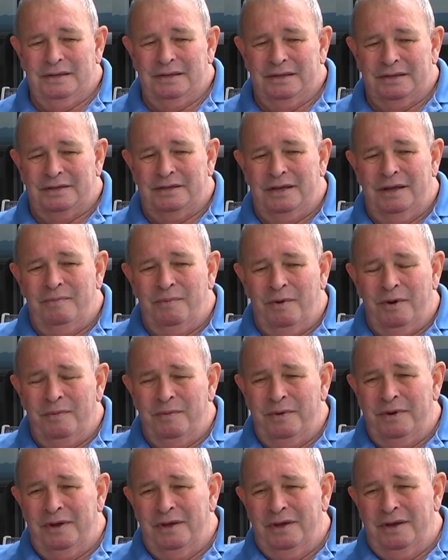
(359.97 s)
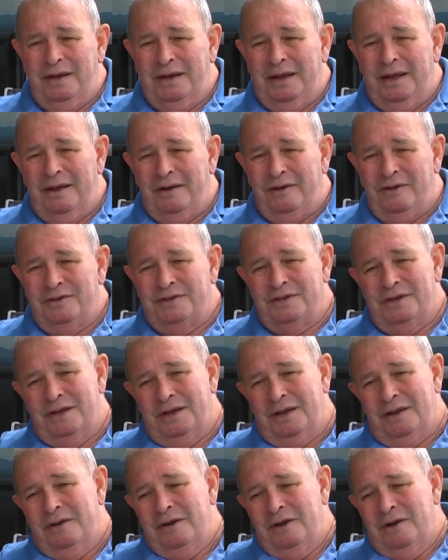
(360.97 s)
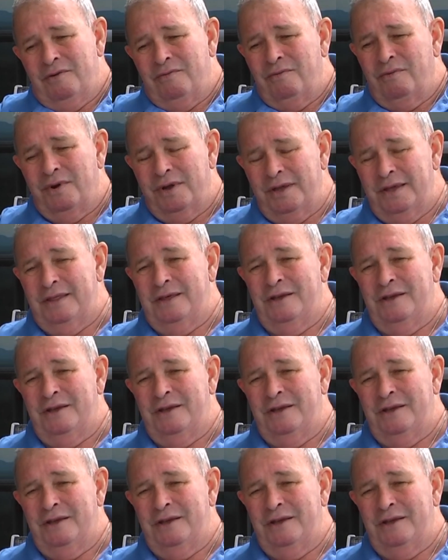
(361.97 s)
said, what are we doing now? And I said, ring the